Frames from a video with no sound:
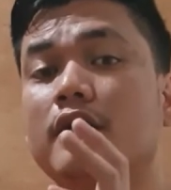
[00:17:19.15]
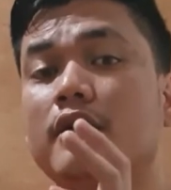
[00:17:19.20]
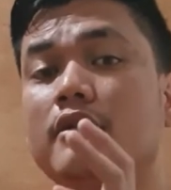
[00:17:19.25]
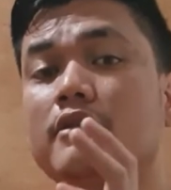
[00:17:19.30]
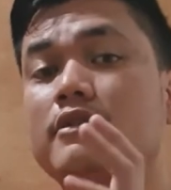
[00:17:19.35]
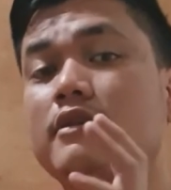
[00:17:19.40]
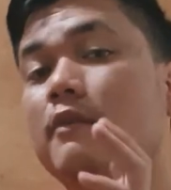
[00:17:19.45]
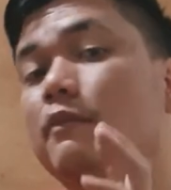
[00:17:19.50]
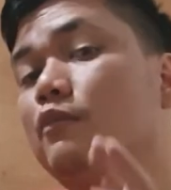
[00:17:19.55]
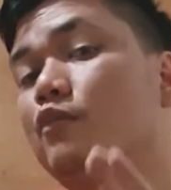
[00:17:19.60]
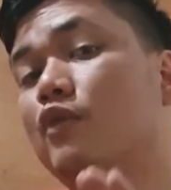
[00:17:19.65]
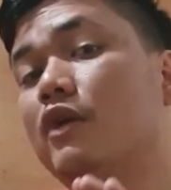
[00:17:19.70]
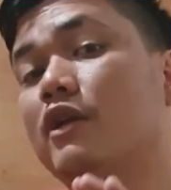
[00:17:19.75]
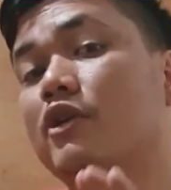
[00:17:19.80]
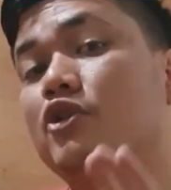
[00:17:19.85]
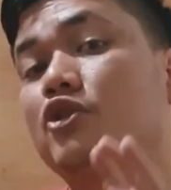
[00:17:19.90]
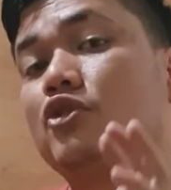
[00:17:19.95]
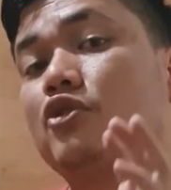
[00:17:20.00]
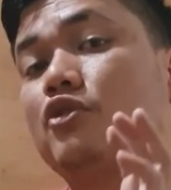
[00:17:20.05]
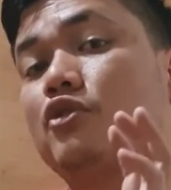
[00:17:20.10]
someone
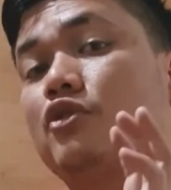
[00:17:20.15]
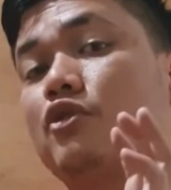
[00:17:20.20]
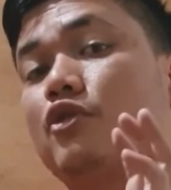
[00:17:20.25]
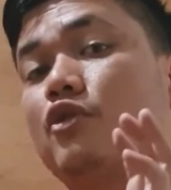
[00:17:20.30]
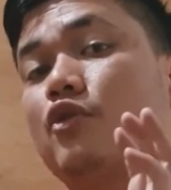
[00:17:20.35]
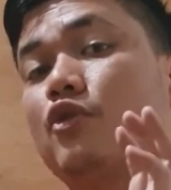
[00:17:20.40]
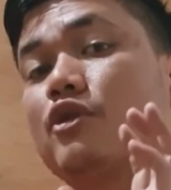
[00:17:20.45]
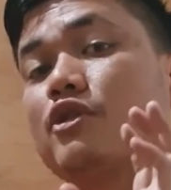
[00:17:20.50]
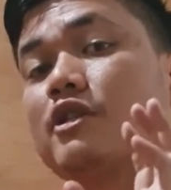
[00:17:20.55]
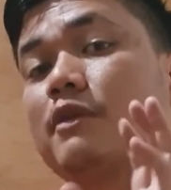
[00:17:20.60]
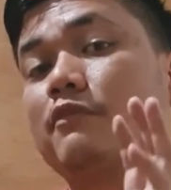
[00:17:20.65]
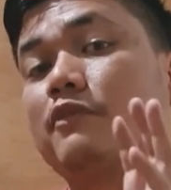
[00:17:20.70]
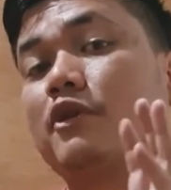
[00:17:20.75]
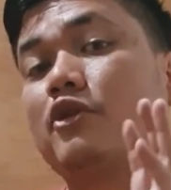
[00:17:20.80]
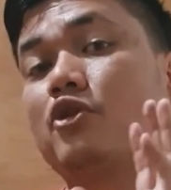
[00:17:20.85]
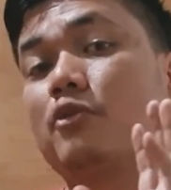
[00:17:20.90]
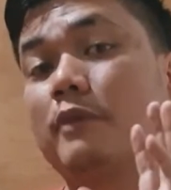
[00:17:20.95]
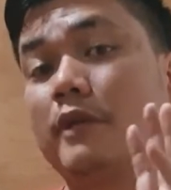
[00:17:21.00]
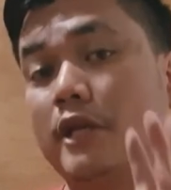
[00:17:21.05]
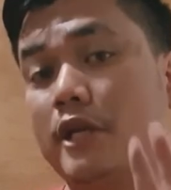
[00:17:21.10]
or something
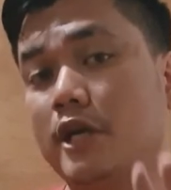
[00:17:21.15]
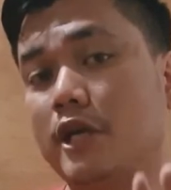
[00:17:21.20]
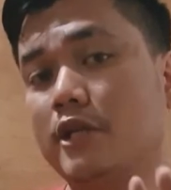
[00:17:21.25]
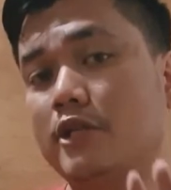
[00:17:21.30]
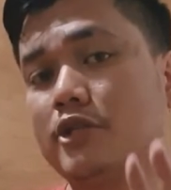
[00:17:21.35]
to be done.